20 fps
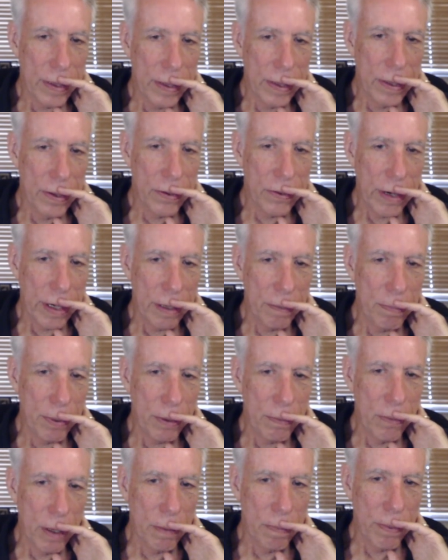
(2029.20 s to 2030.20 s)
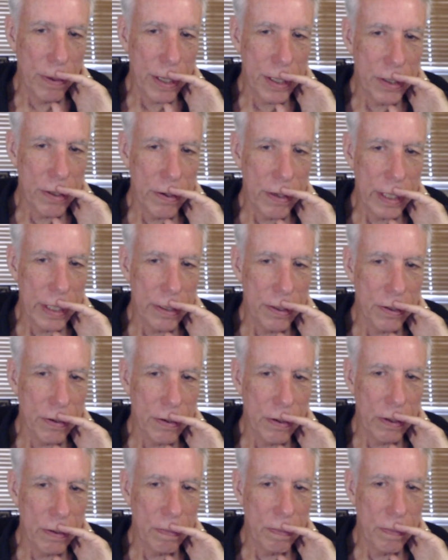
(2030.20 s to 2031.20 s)
Try and put more pressure on this
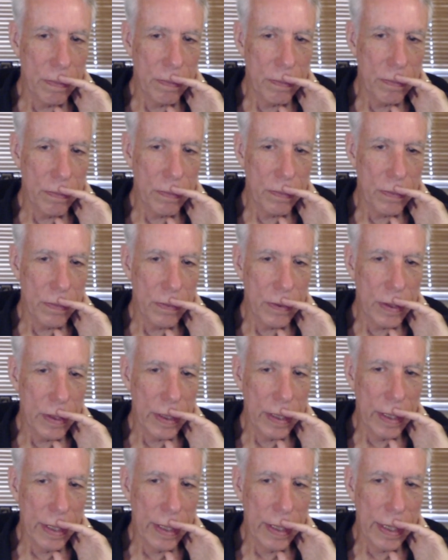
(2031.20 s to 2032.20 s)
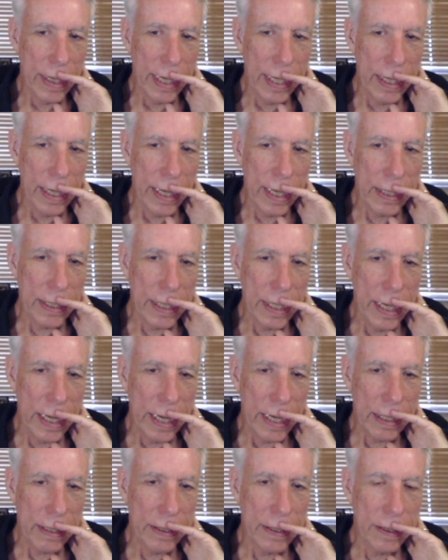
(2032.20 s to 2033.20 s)
group and not
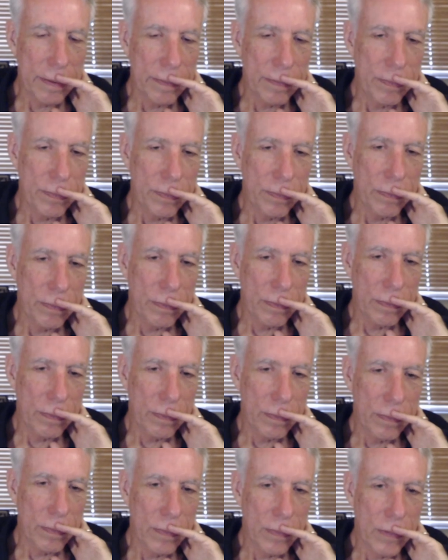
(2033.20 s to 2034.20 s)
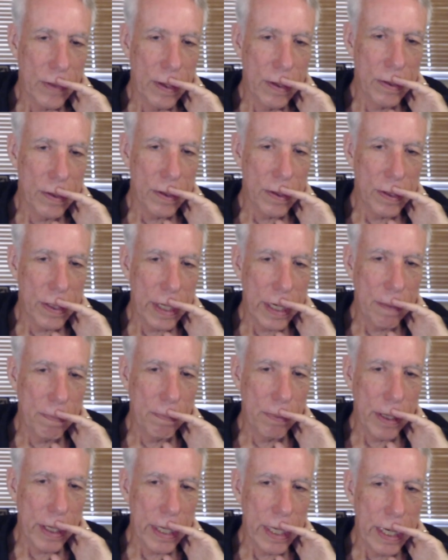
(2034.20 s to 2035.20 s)
connect. So say I
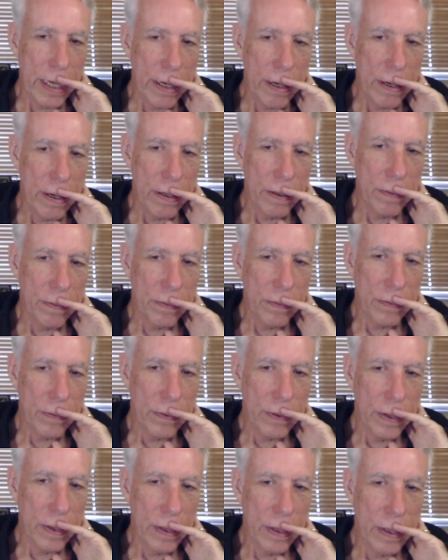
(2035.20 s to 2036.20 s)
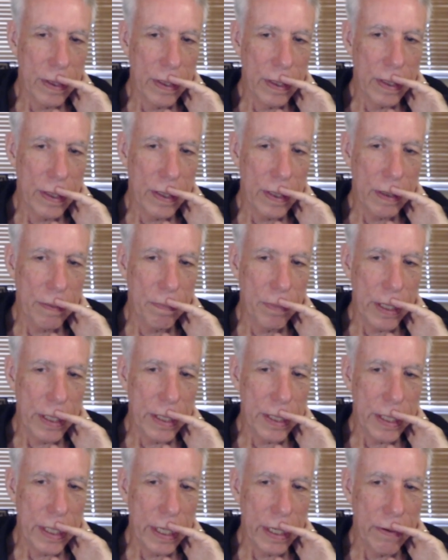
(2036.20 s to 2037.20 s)
play here. He
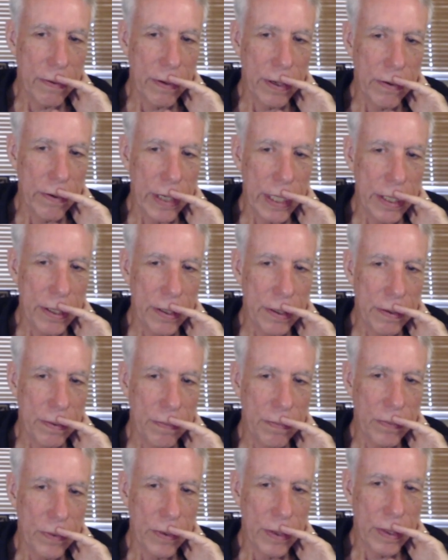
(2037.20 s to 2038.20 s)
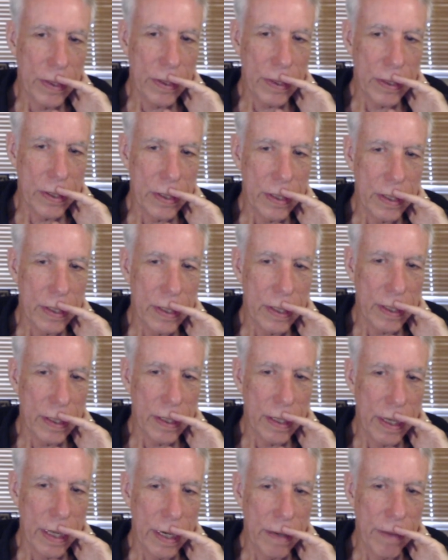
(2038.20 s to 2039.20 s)
plays here. What do? Just
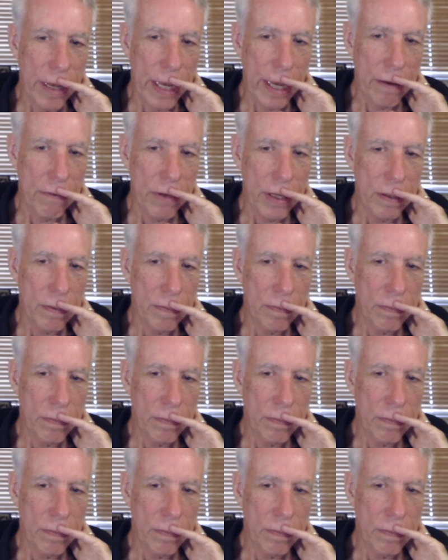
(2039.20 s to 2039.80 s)
let him have it.